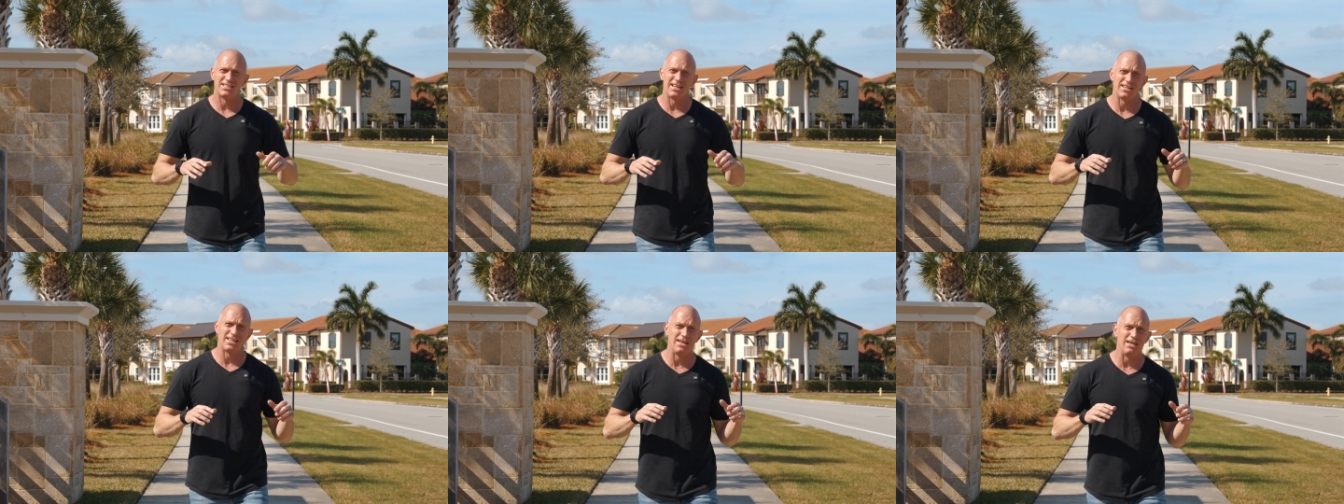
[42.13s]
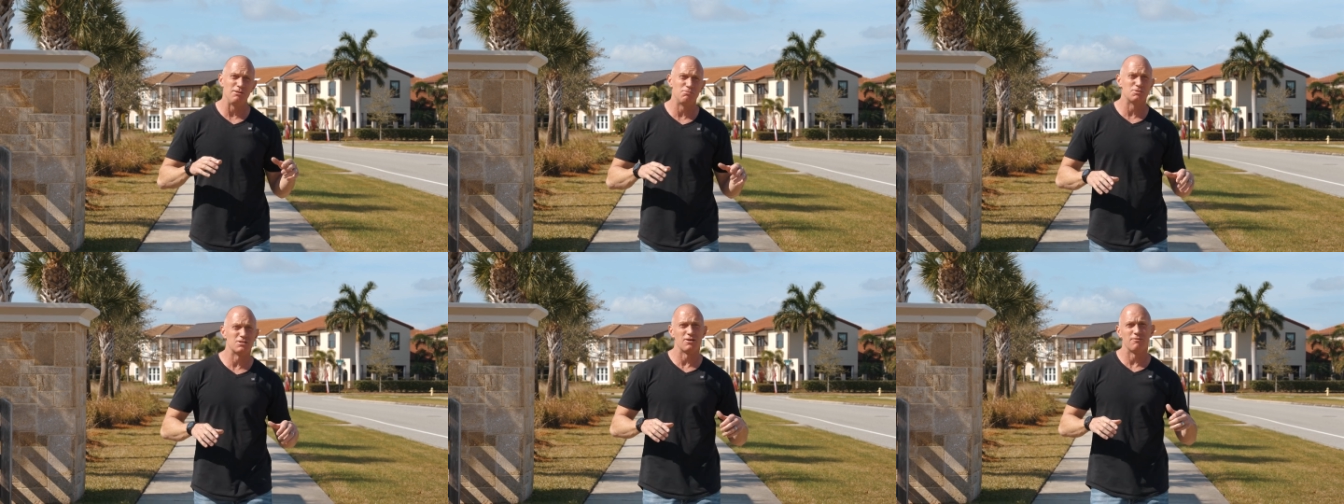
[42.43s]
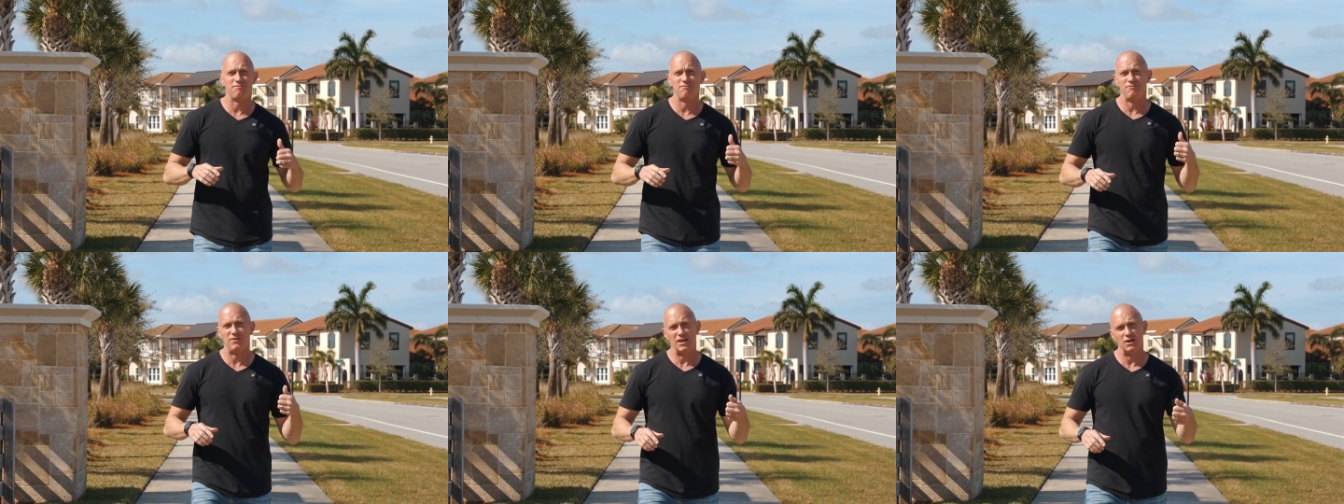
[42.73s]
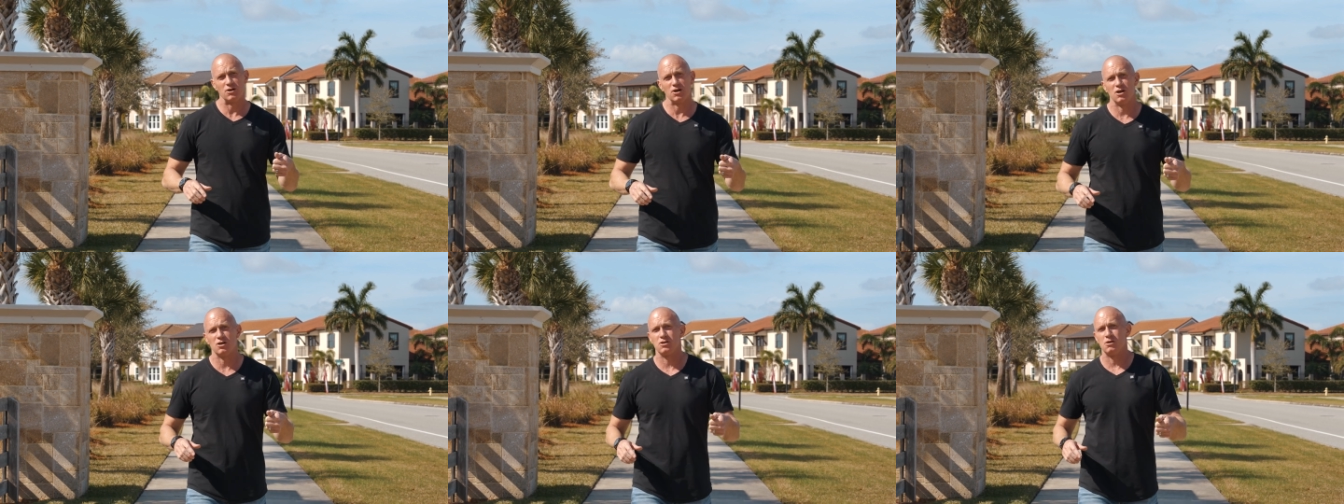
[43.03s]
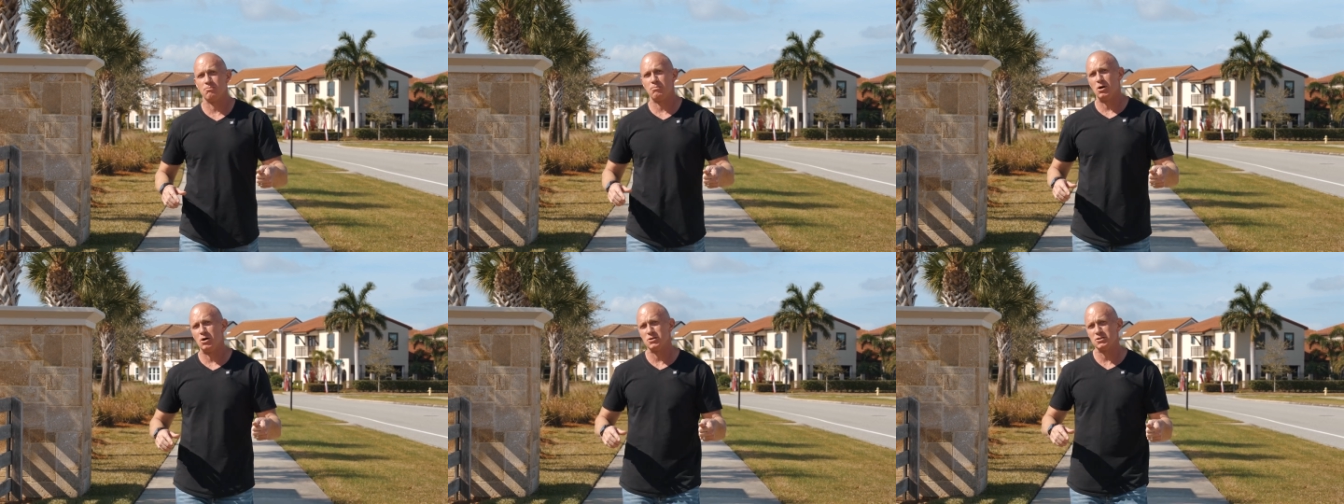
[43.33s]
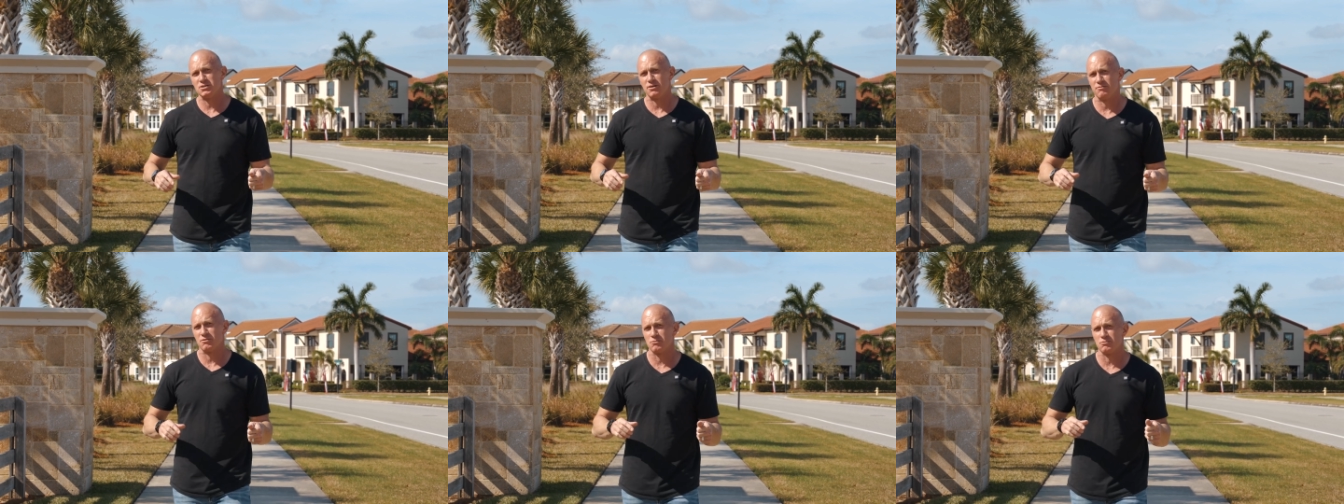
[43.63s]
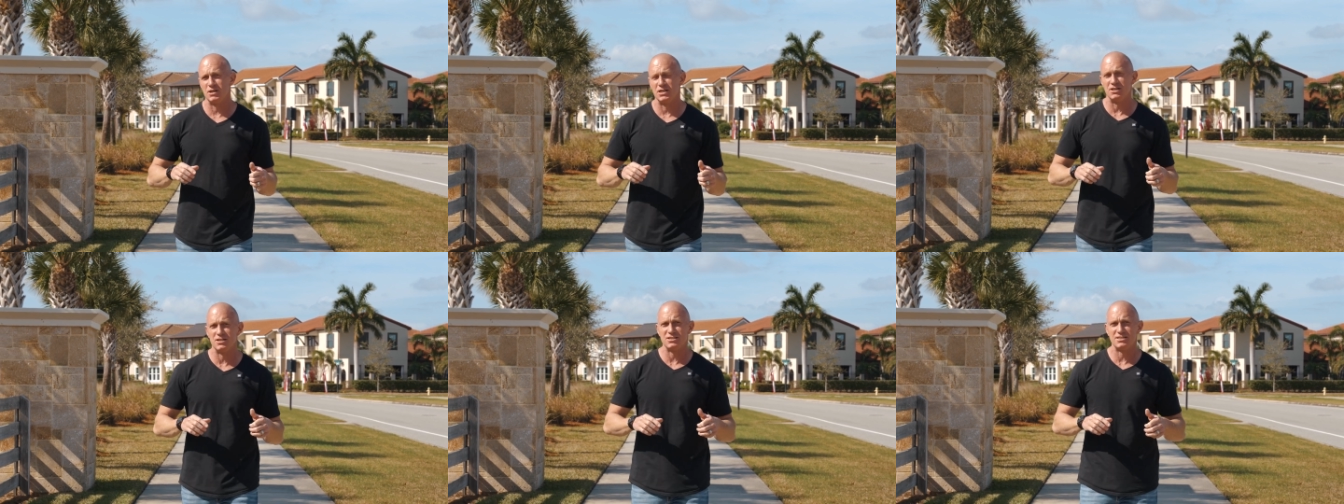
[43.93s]
that keeps a finger on the pulse of the
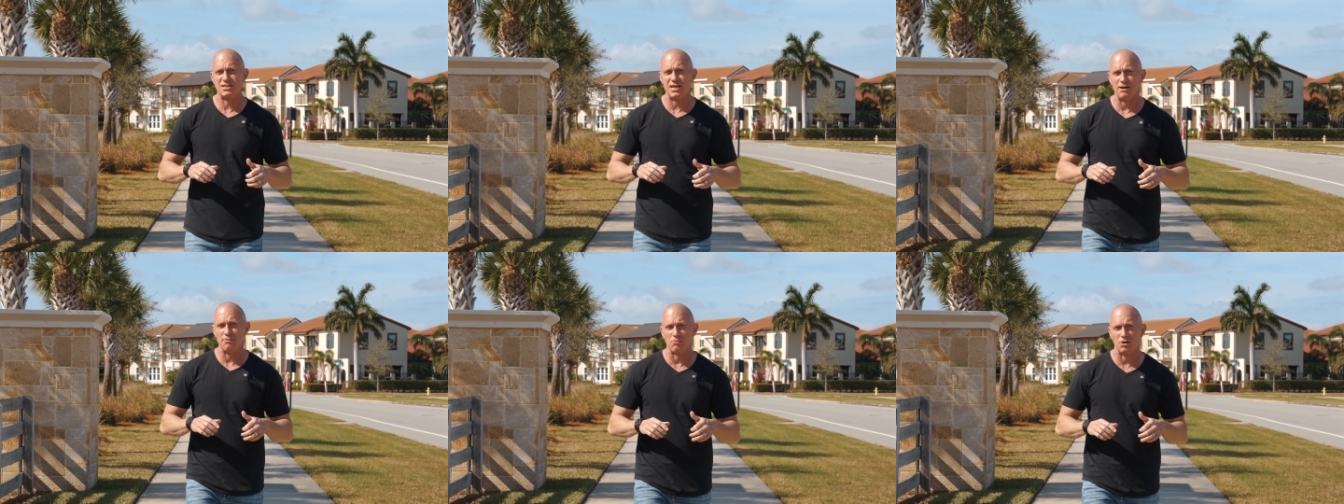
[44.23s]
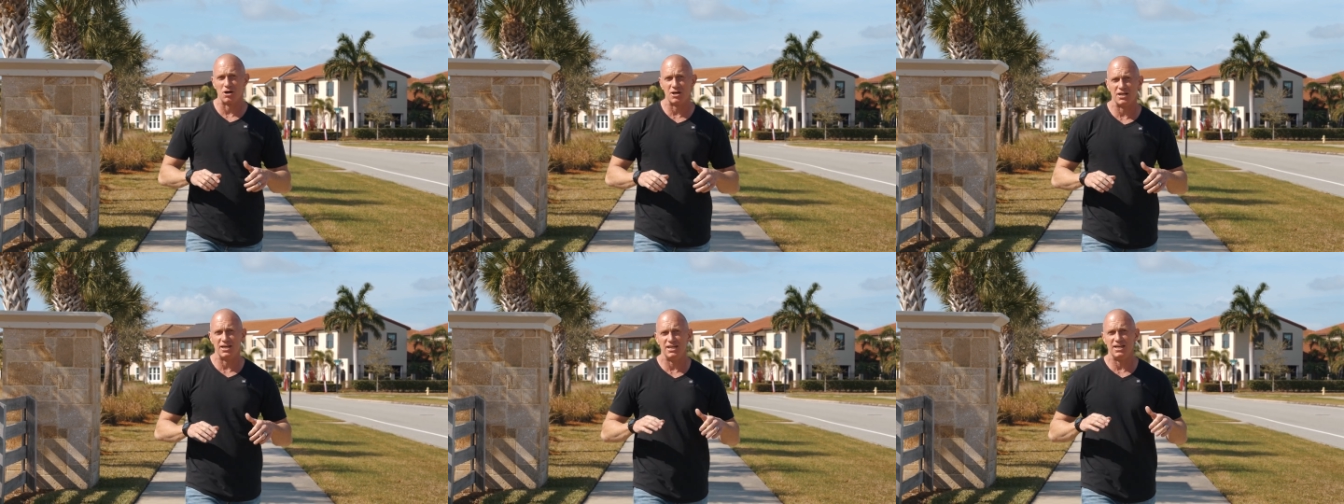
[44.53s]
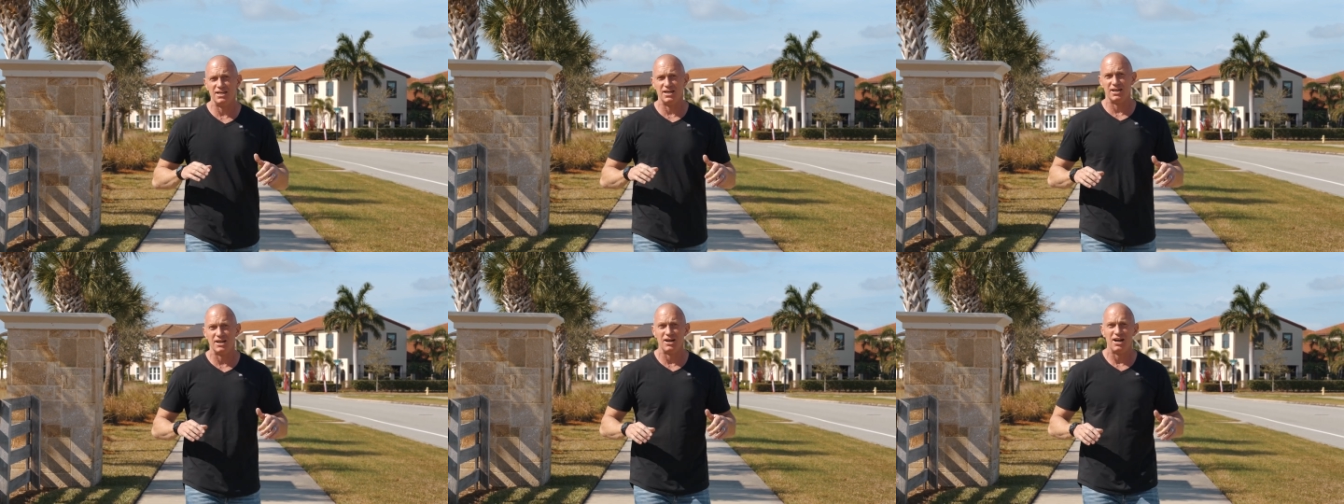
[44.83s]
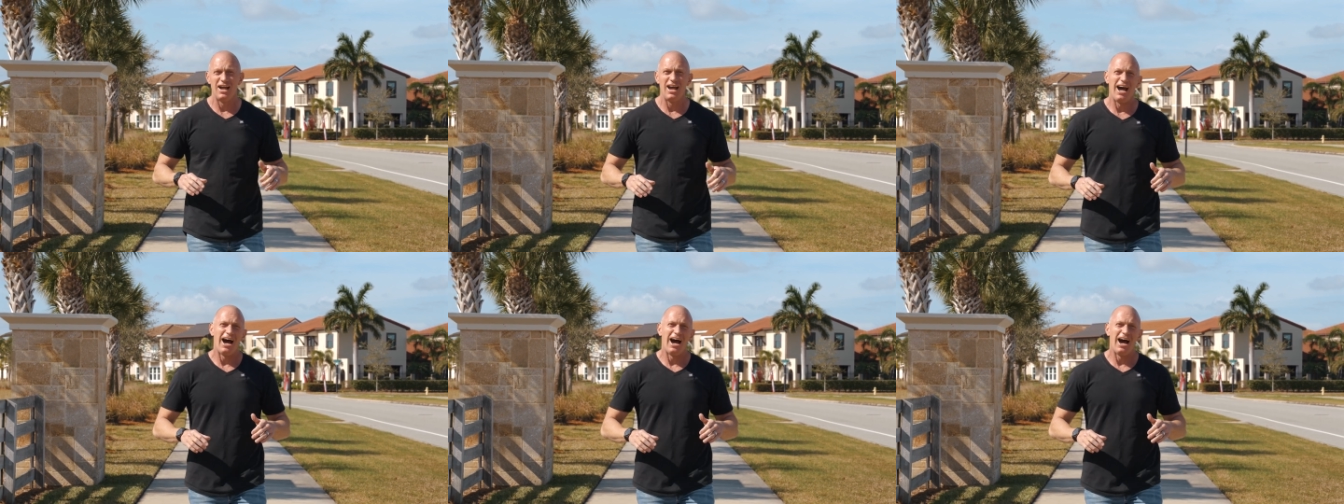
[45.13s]
real estate market here.